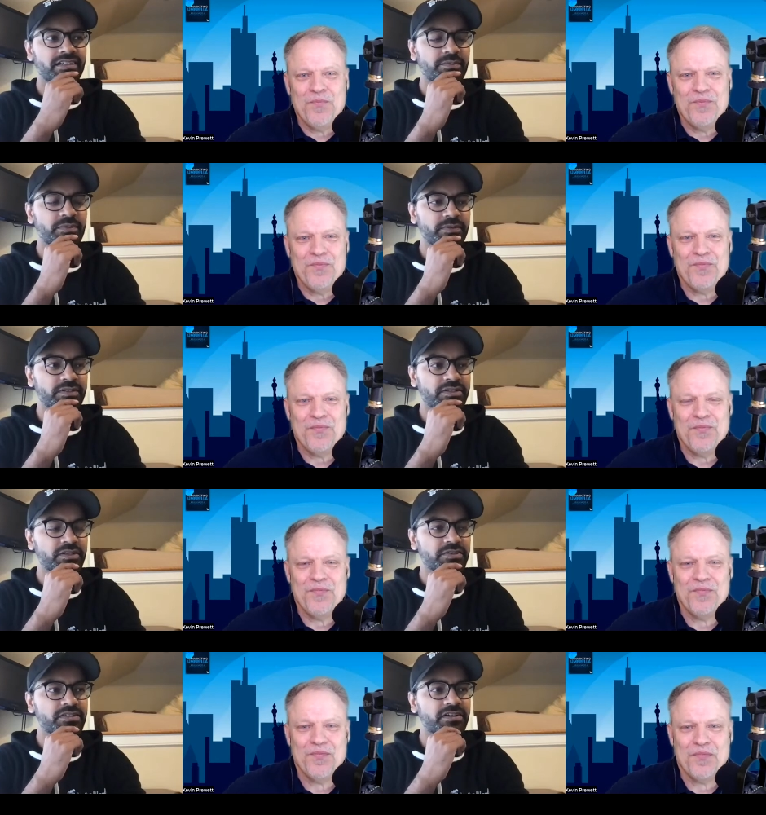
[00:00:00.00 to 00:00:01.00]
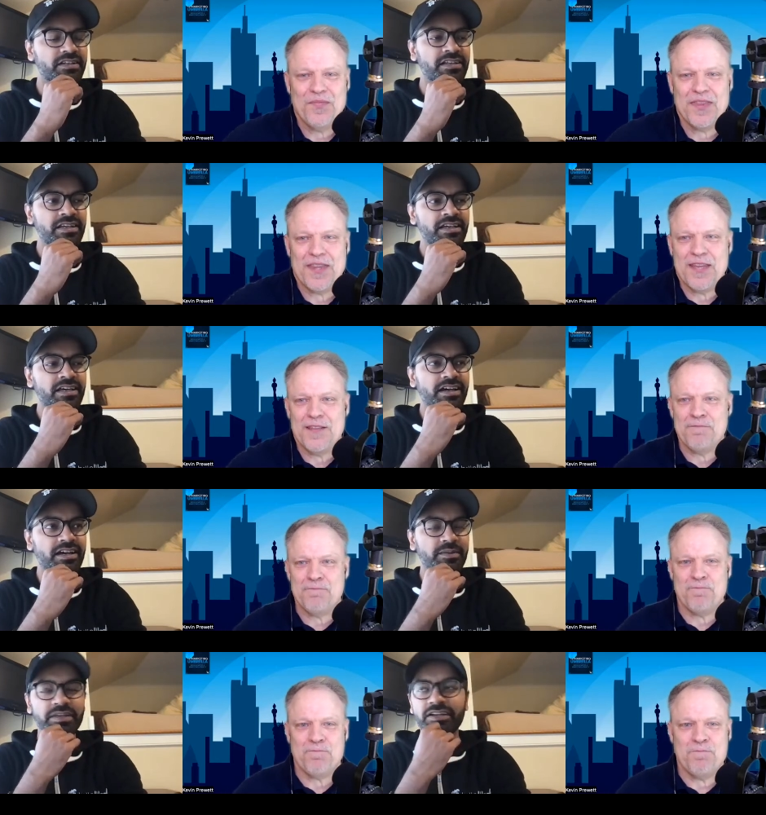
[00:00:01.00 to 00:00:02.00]
Speaker 1: before the show started.
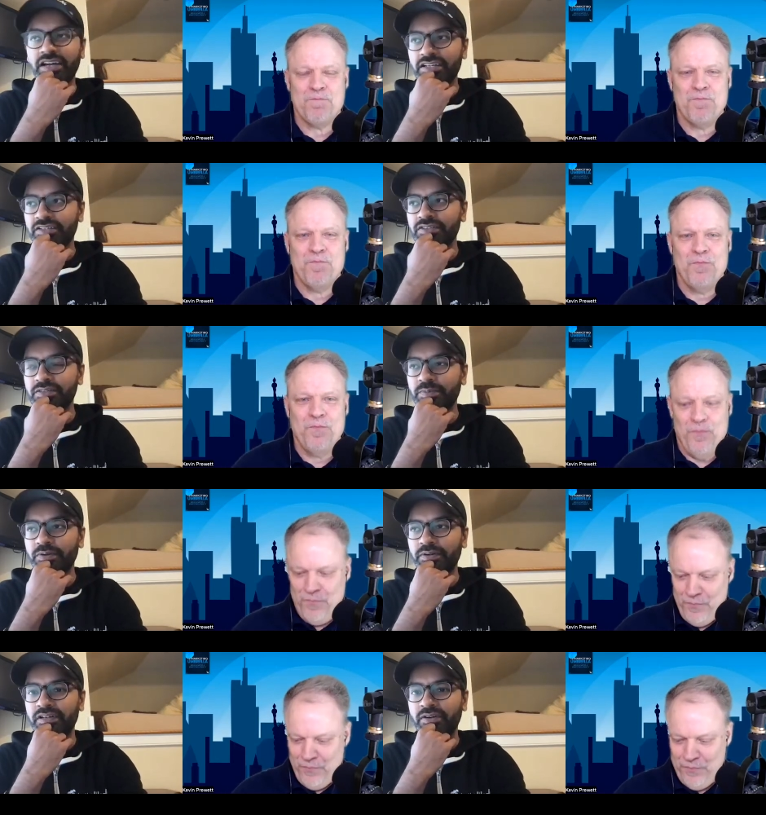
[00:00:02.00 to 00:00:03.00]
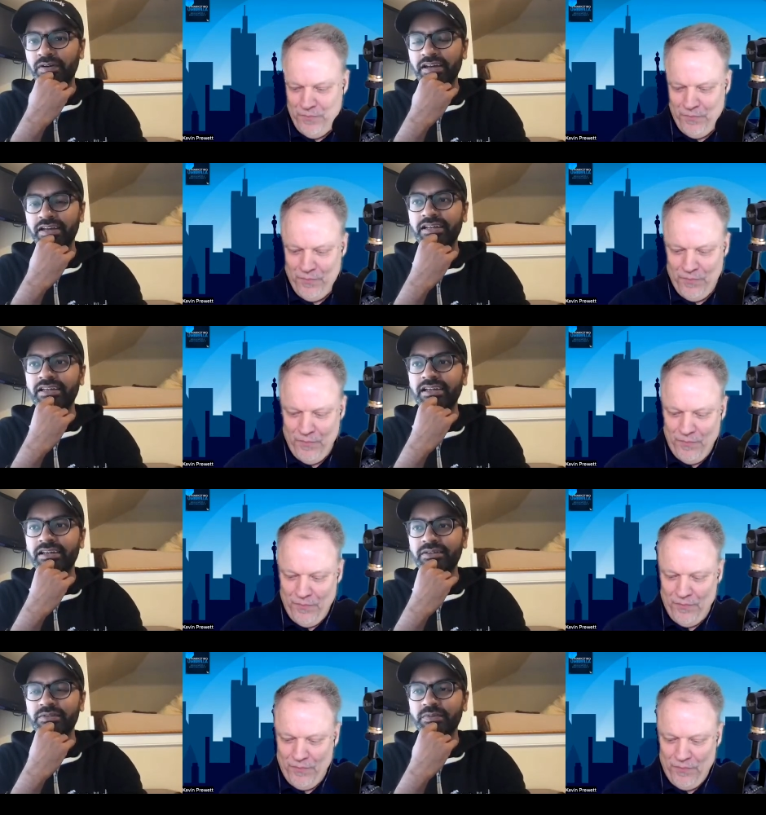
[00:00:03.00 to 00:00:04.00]
I'm here actually to support Greg, uh,
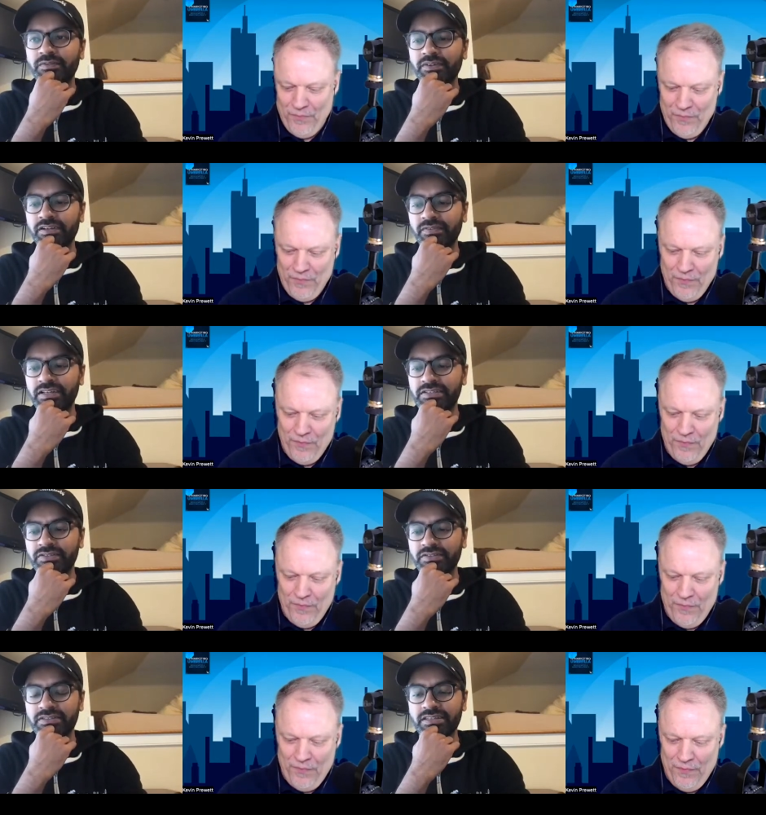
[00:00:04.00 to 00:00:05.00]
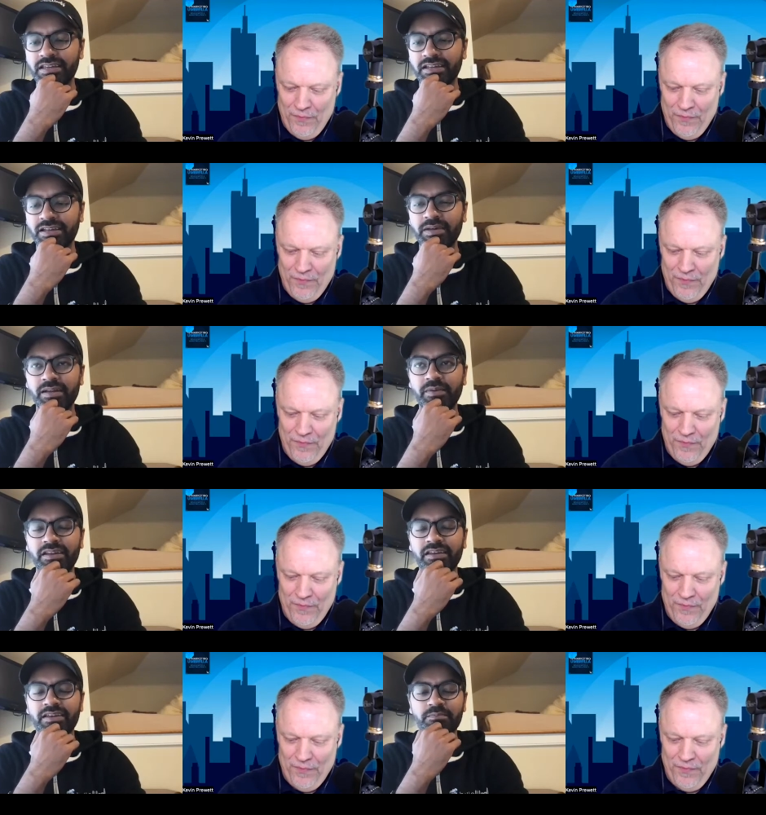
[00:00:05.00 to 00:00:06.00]
who's one of our investors, and I met him at
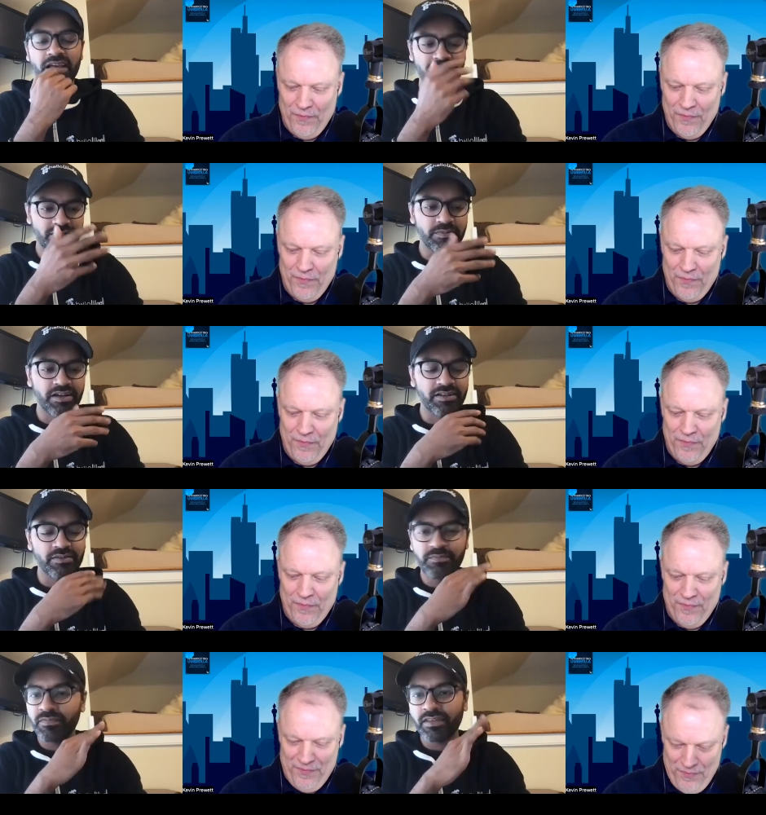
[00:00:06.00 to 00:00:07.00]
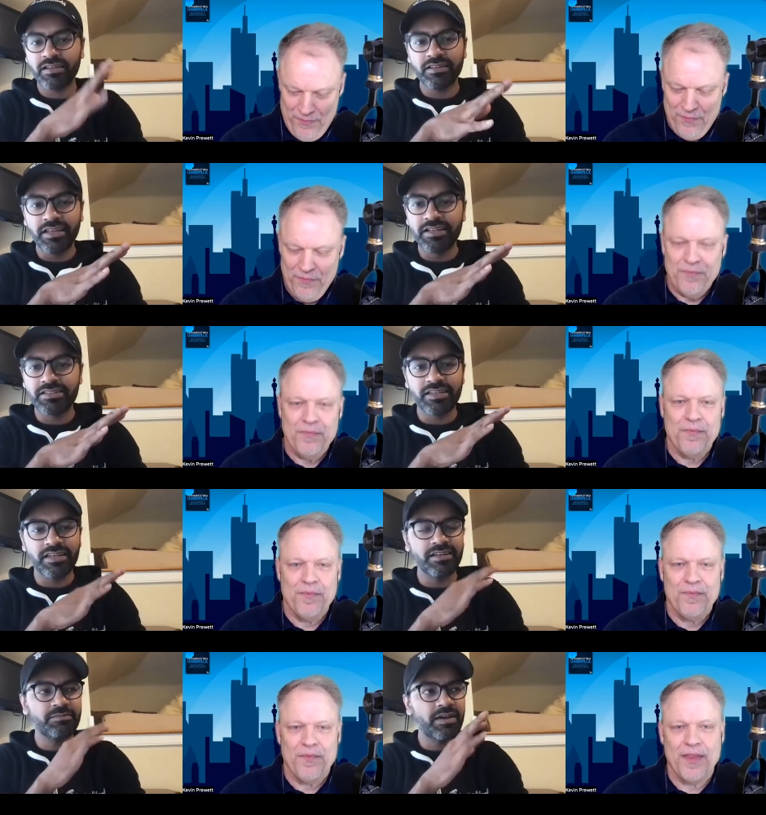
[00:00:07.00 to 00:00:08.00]
a mastermind. Latest
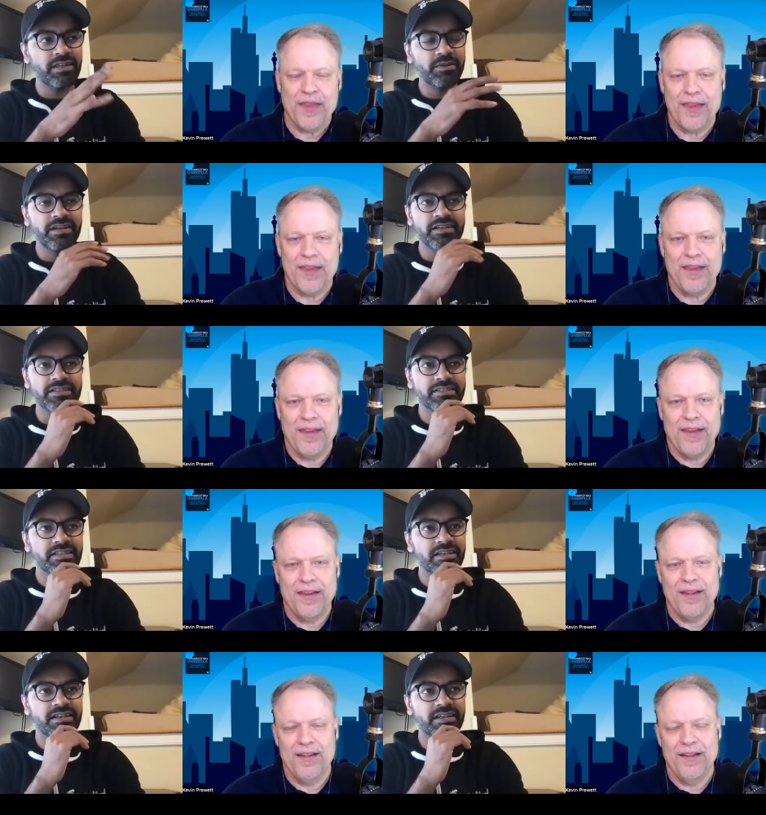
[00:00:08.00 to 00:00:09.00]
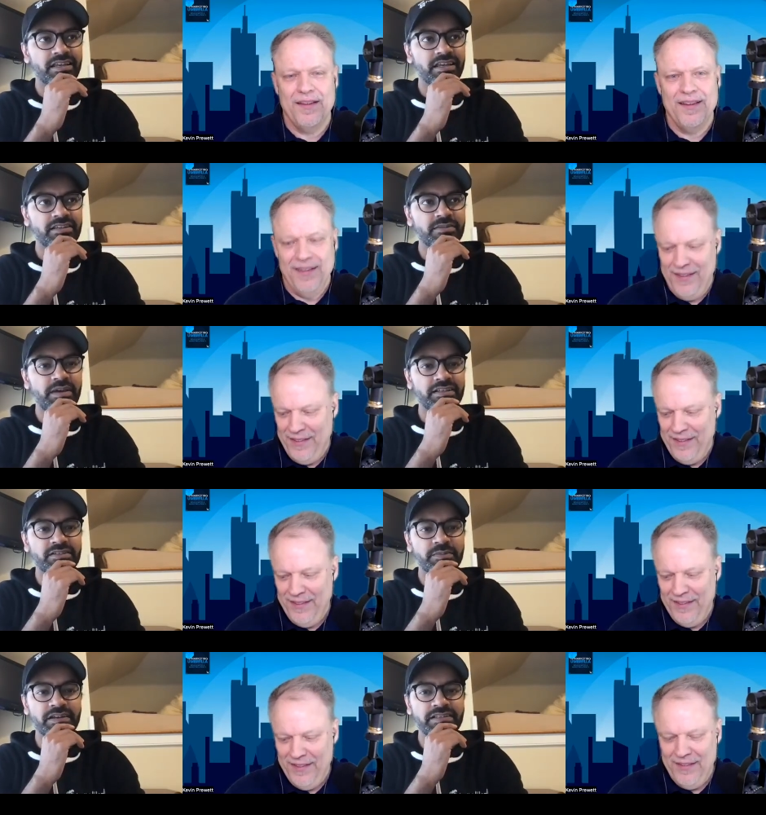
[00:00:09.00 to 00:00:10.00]
thing, by the way, is uh, getting into
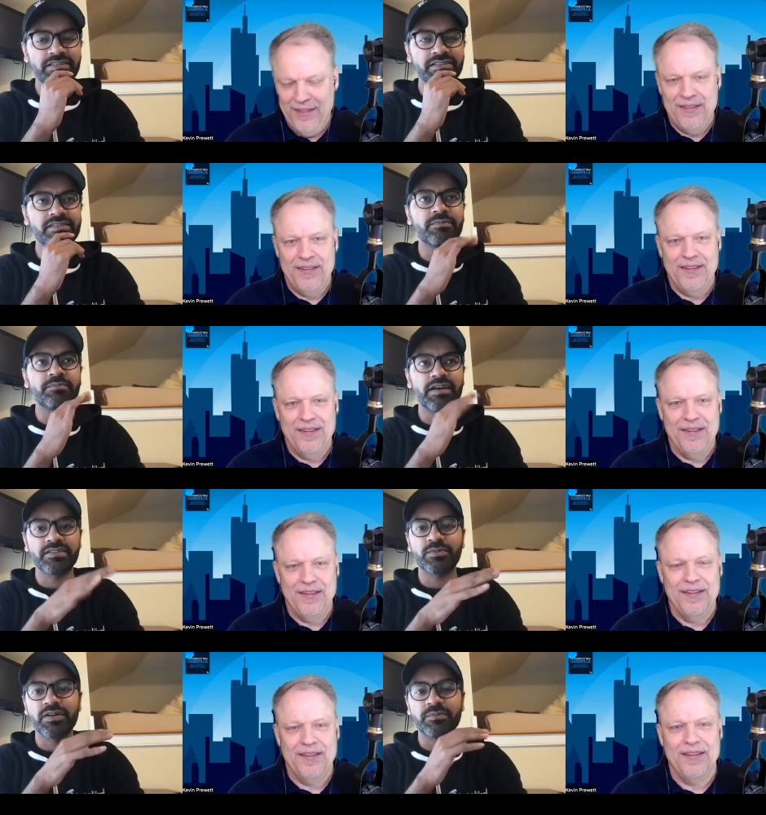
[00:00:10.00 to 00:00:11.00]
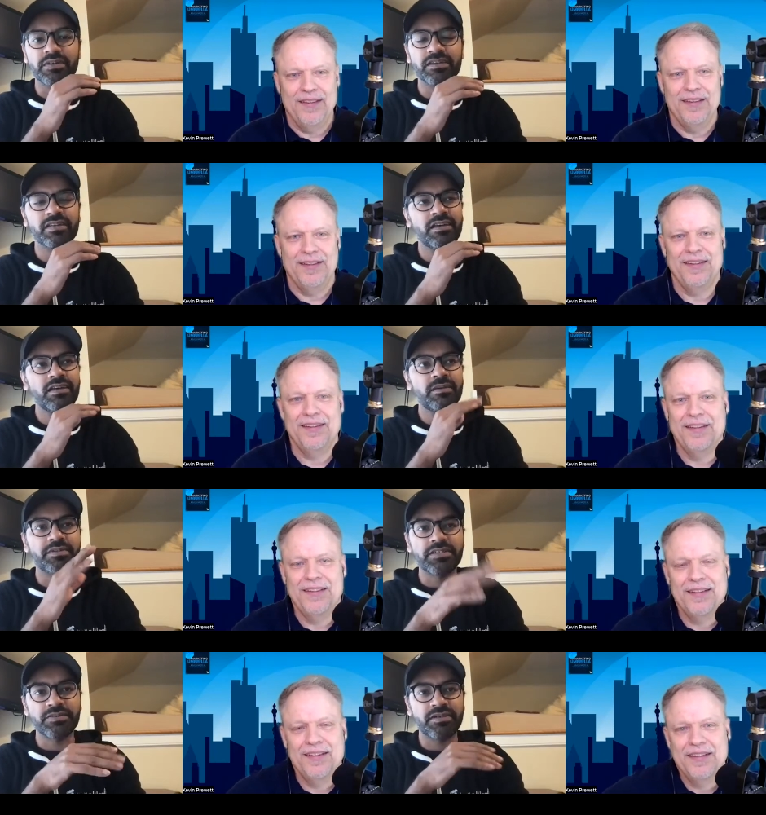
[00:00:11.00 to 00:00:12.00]
masterminds. It's the best way to meet
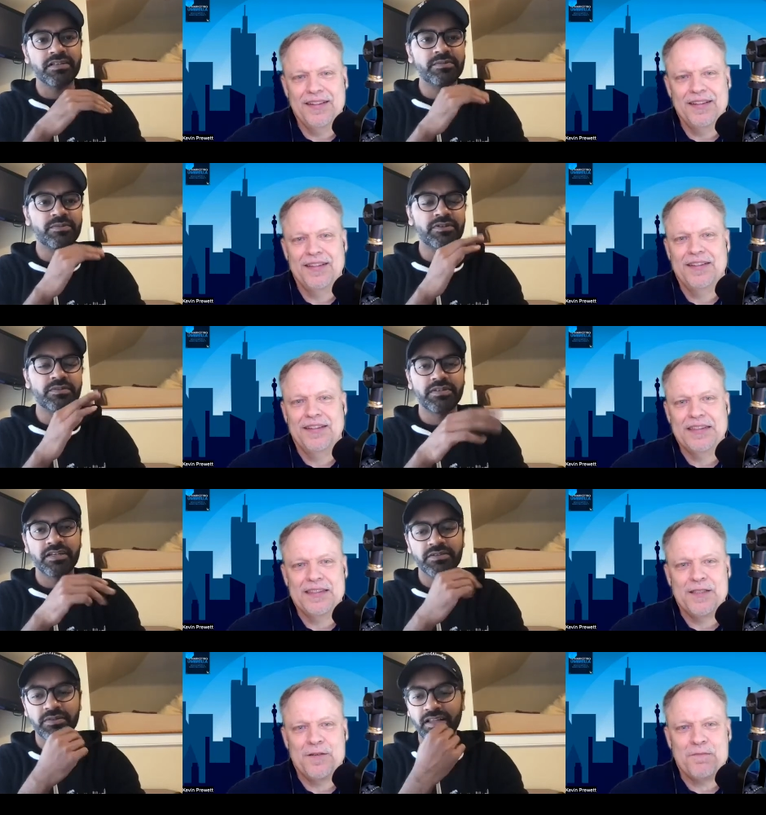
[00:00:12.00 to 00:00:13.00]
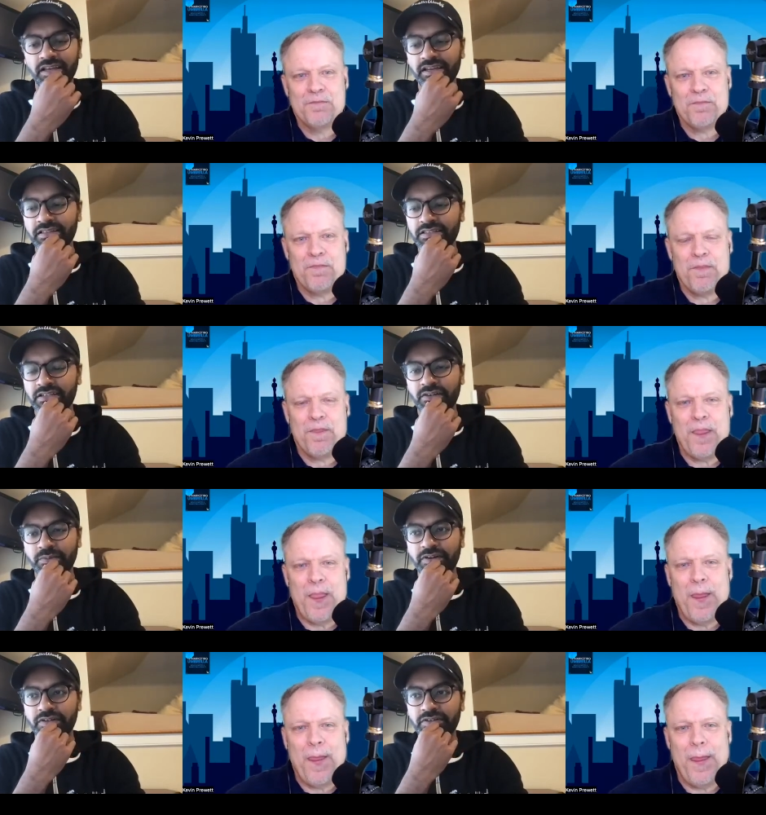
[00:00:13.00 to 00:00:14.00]
potential customers, potential clients, and channel
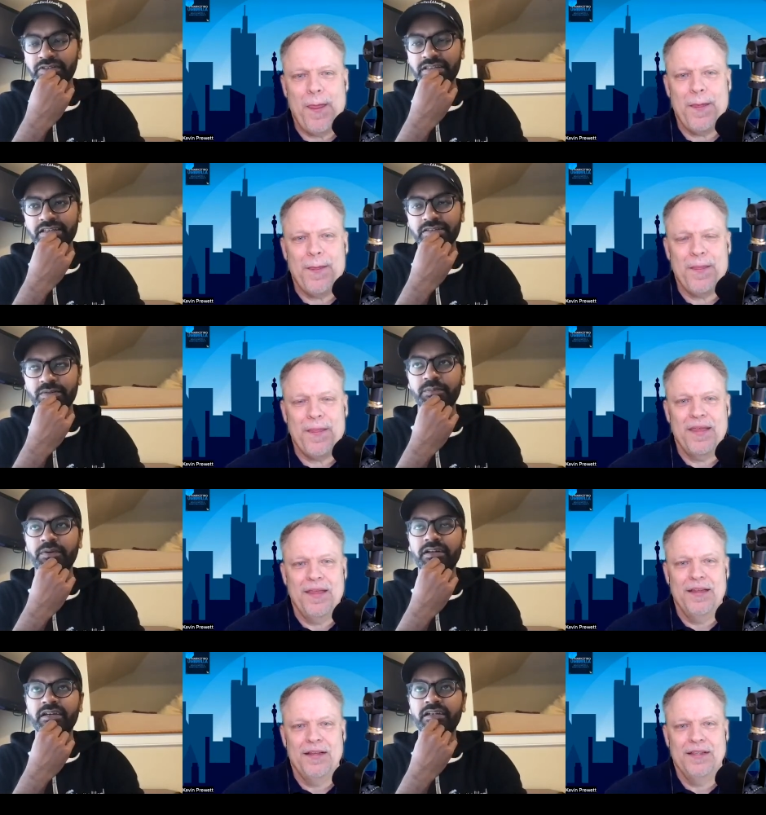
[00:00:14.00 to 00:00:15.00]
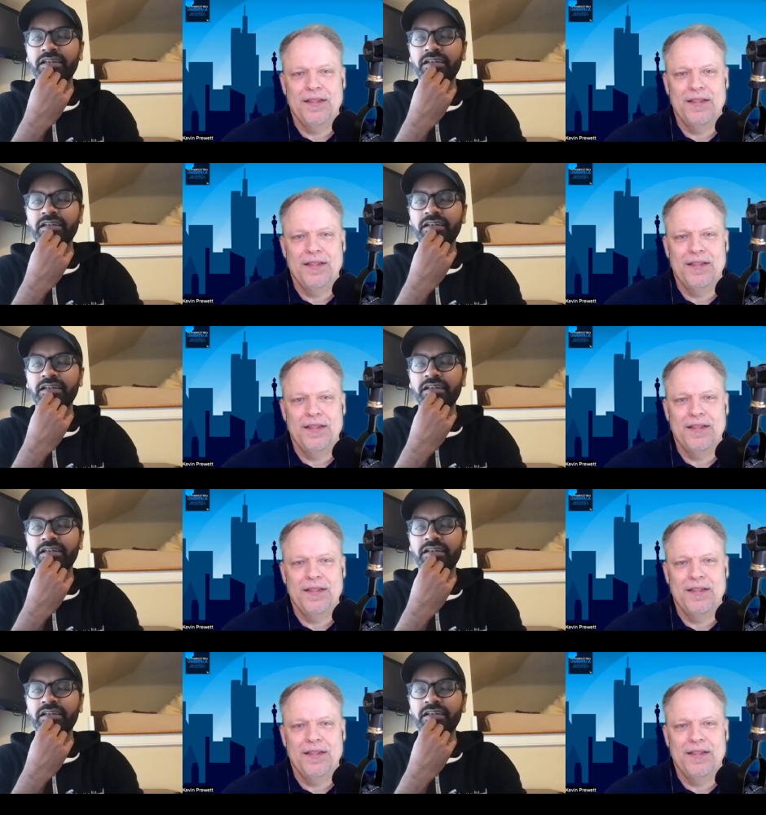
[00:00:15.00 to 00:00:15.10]
partners. And so I'm on a